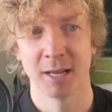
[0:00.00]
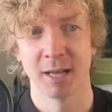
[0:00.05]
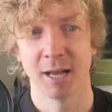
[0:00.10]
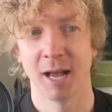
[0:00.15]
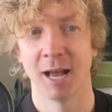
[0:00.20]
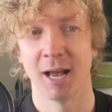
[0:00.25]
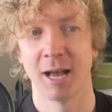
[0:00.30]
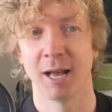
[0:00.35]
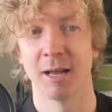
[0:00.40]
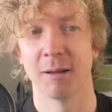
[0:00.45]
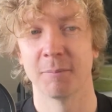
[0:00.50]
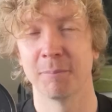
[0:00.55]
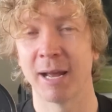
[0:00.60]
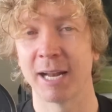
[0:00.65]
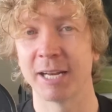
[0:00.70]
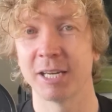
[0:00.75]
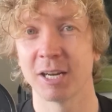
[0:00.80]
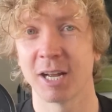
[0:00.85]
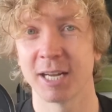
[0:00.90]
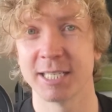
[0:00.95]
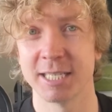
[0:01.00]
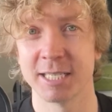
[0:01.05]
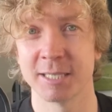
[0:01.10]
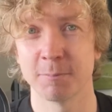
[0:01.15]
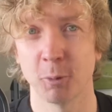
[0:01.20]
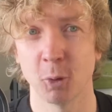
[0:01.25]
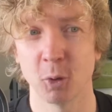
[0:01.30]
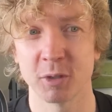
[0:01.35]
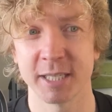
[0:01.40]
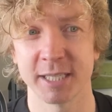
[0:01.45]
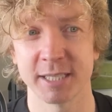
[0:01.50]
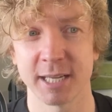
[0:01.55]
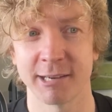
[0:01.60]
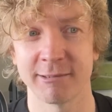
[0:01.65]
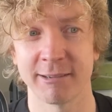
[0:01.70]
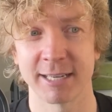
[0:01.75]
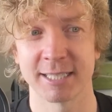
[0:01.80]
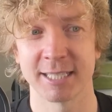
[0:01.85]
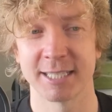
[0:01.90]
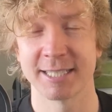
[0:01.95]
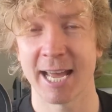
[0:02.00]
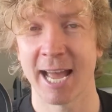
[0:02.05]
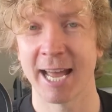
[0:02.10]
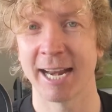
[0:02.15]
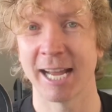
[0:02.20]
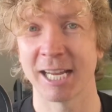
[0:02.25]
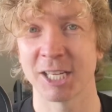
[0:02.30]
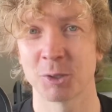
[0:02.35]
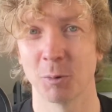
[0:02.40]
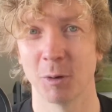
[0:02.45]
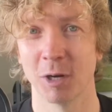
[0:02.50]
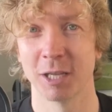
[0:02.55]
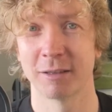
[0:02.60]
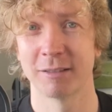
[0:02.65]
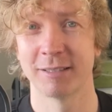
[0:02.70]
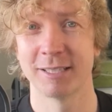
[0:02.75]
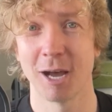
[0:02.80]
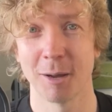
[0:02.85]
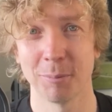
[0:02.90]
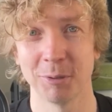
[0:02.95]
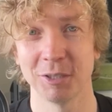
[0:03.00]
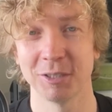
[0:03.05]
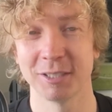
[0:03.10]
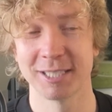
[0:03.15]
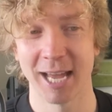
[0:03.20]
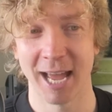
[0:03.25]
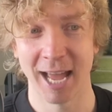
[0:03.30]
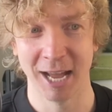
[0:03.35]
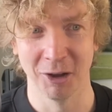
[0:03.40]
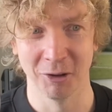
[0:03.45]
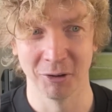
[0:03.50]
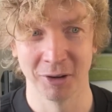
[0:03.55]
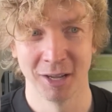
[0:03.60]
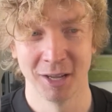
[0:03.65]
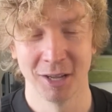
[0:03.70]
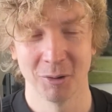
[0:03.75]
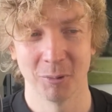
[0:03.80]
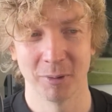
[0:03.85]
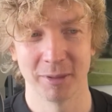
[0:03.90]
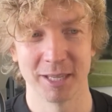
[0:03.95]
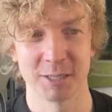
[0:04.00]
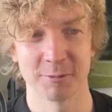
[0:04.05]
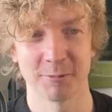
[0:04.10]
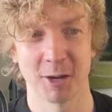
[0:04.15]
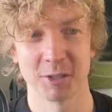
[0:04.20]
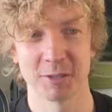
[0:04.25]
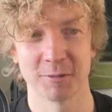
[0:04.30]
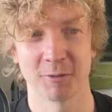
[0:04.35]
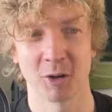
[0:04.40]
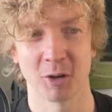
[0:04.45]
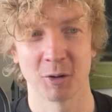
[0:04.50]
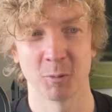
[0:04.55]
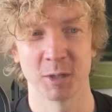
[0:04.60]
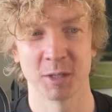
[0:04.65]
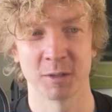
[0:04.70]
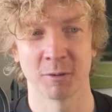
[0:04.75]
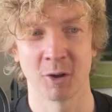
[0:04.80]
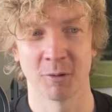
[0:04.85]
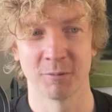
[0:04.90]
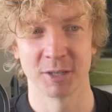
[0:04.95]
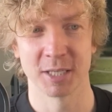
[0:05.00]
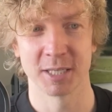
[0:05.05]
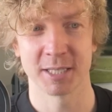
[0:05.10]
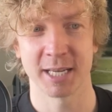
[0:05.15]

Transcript: Man United sporting director Dan Ashworth doubled down with this vote of confidence,